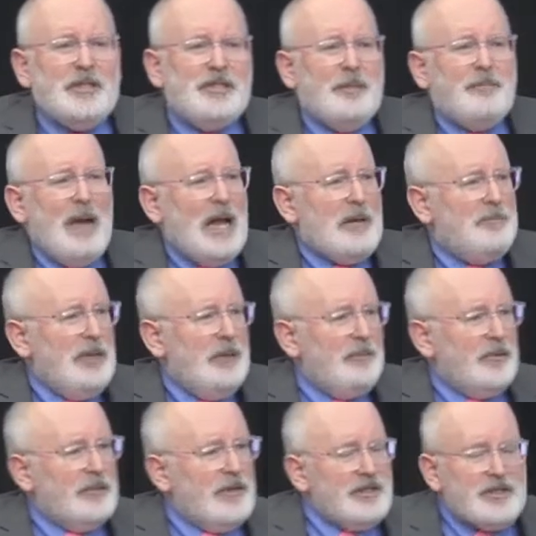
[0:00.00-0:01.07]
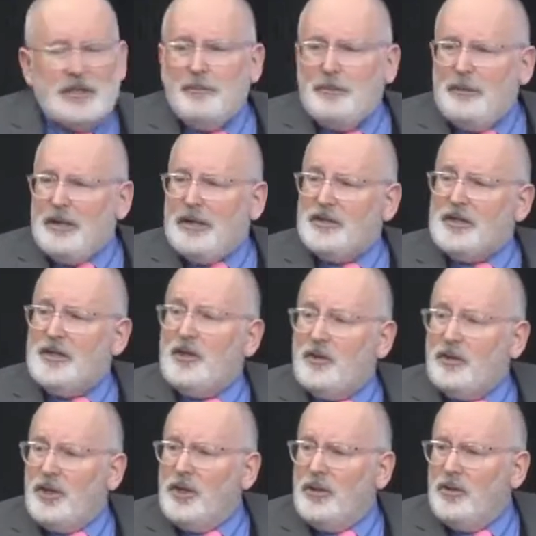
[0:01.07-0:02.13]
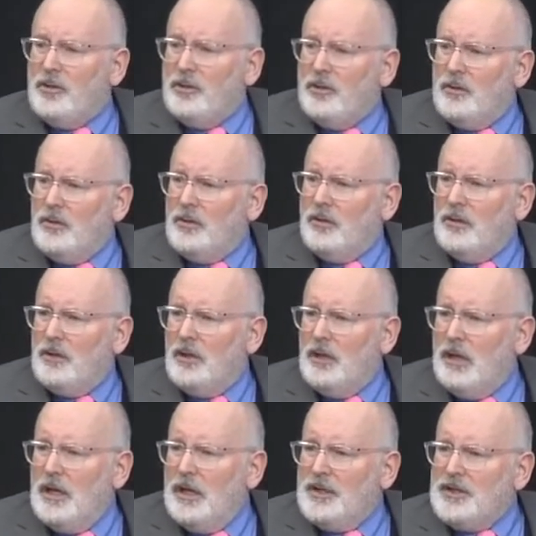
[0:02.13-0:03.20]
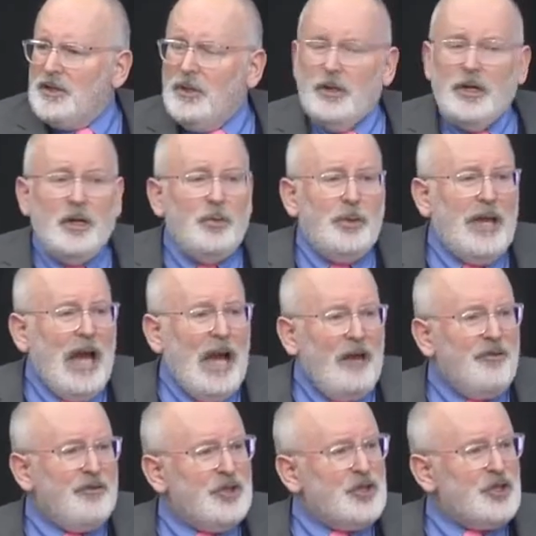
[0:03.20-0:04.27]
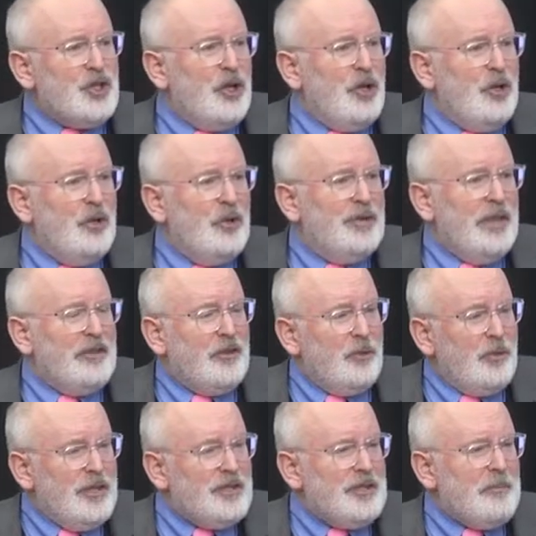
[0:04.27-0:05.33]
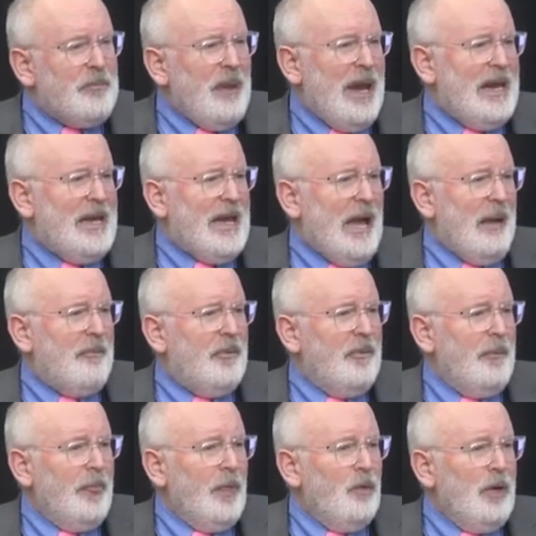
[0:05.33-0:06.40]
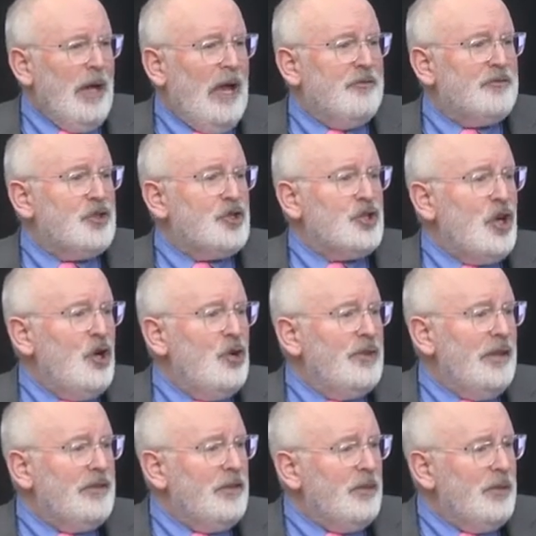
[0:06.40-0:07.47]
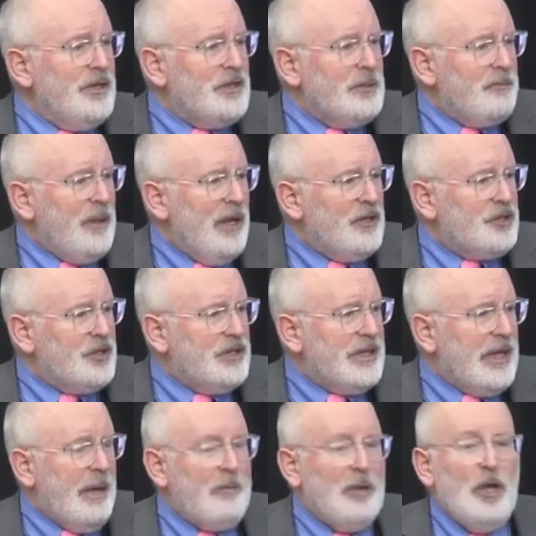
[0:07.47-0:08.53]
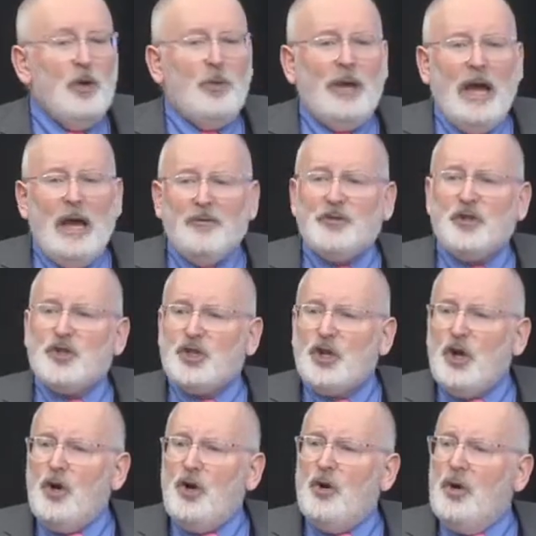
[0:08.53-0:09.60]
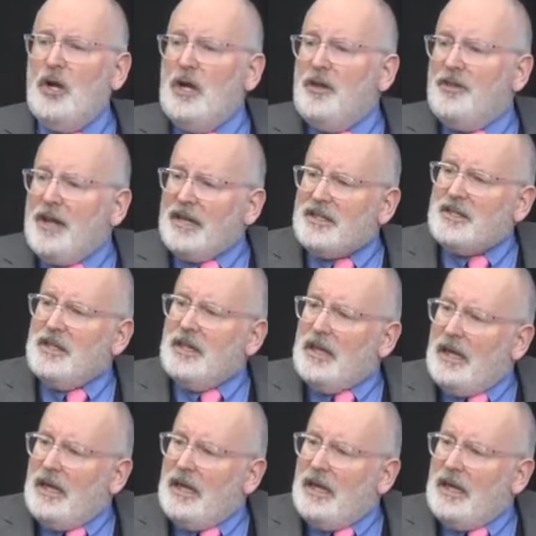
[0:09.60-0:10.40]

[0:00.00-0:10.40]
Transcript: these are bad people, that's simply because they don't know. So we have to show that there is a pay gap. We have to show that there is a pension gap. We have to show that